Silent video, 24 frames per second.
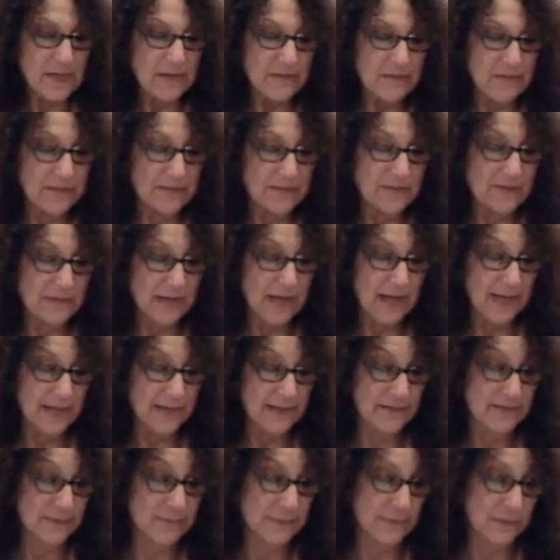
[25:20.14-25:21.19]
The sky
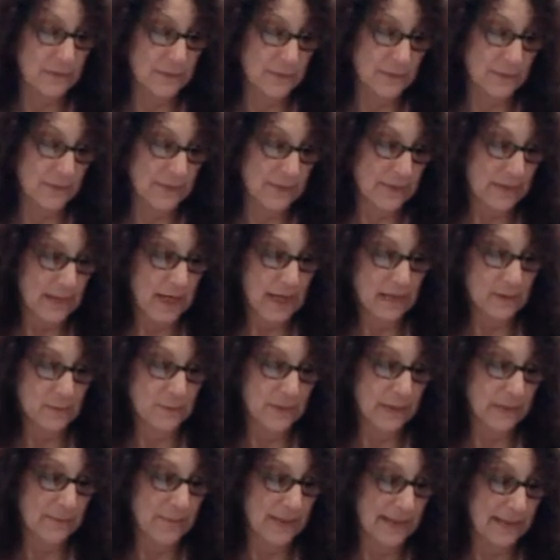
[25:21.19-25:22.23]
is blue. I
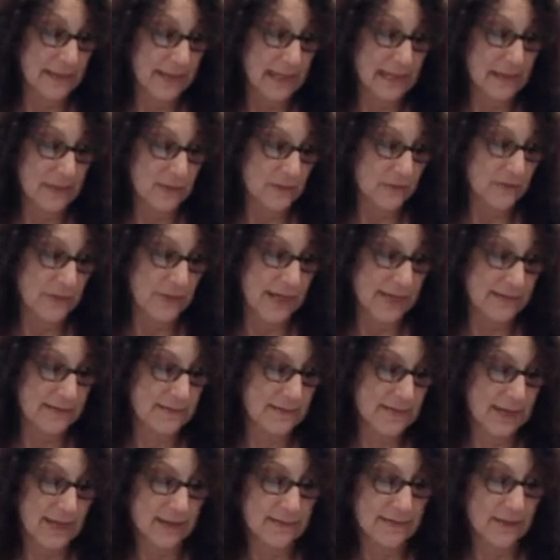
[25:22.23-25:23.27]
wear my yellow
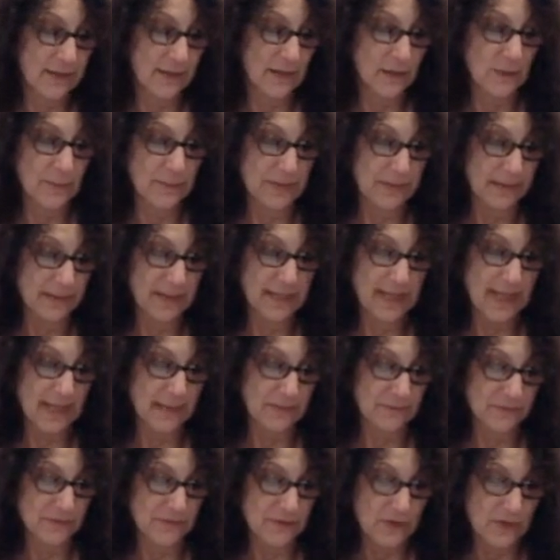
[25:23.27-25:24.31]
dress as I open a can
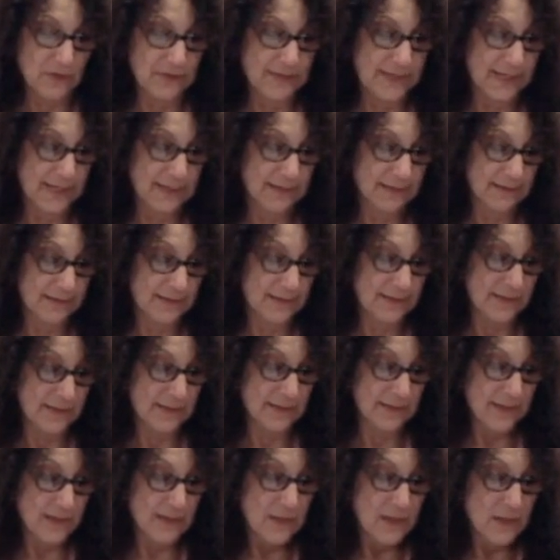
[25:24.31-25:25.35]
of sardines.
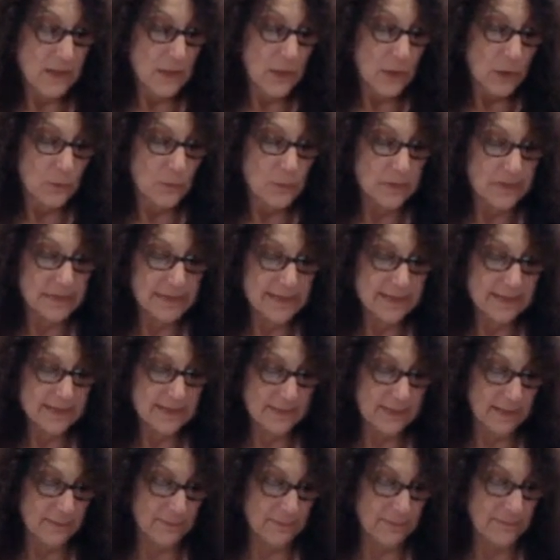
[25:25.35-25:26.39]
Release
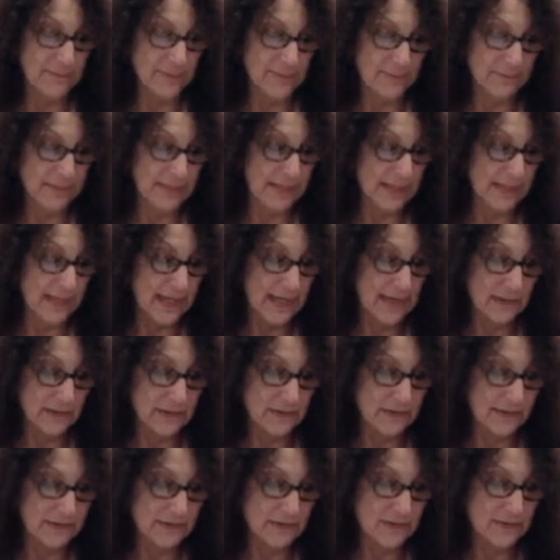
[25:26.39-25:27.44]
them from the
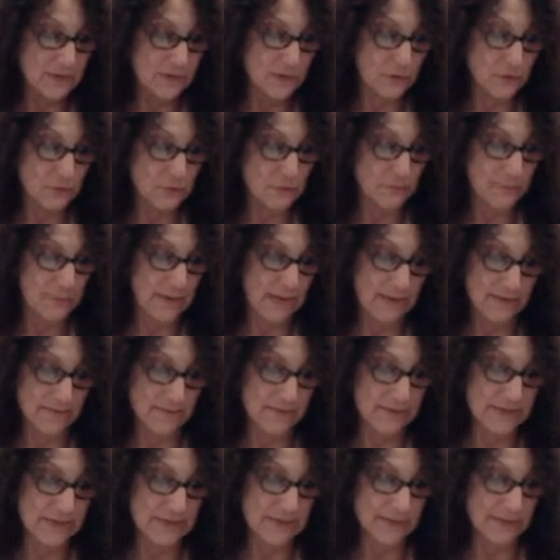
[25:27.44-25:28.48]
airless tomb
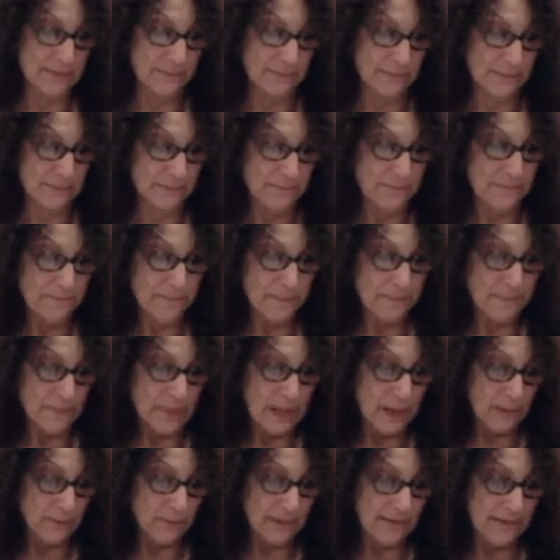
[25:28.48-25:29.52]
of Tim,
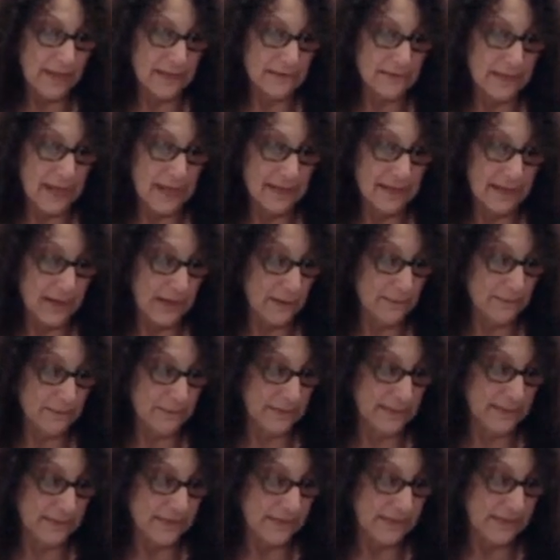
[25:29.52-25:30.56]
where they lie
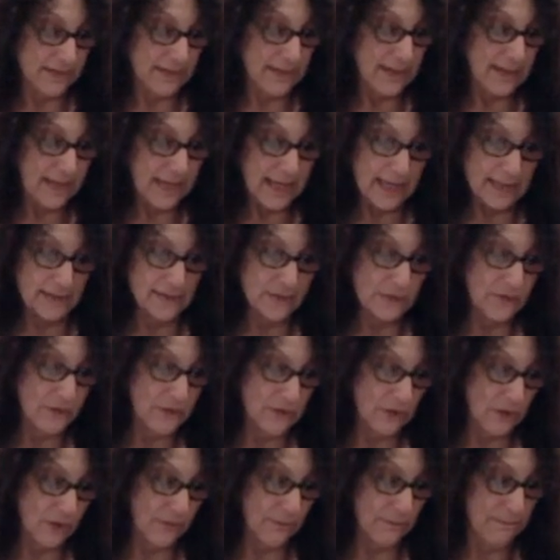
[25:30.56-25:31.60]
helpless, head to
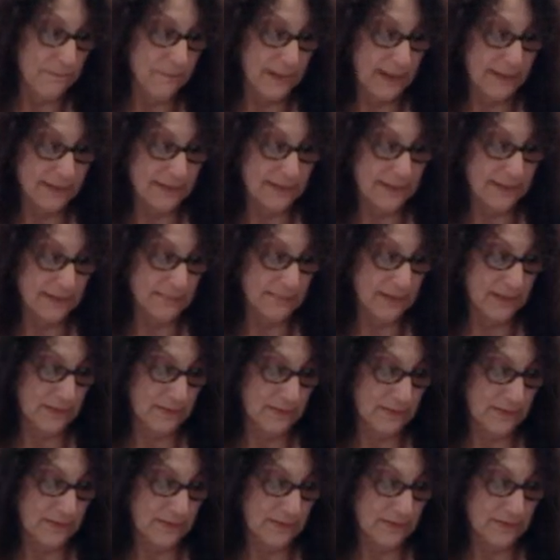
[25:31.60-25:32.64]
toe binding me
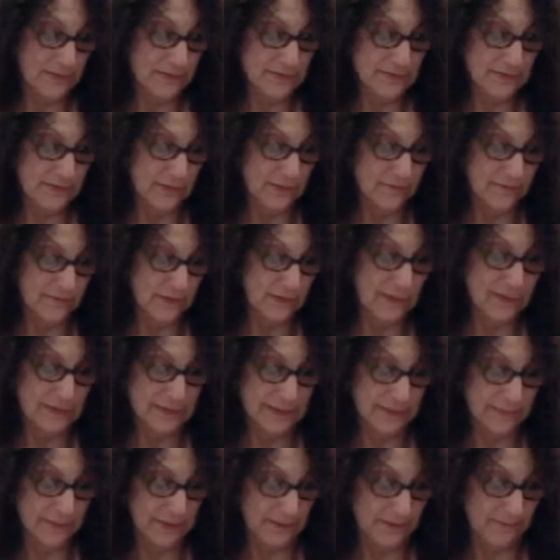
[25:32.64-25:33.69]
with their silver
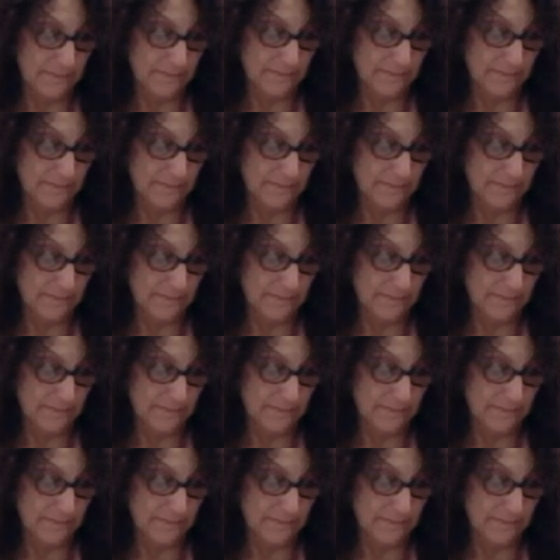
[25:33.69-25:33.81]
glimmer.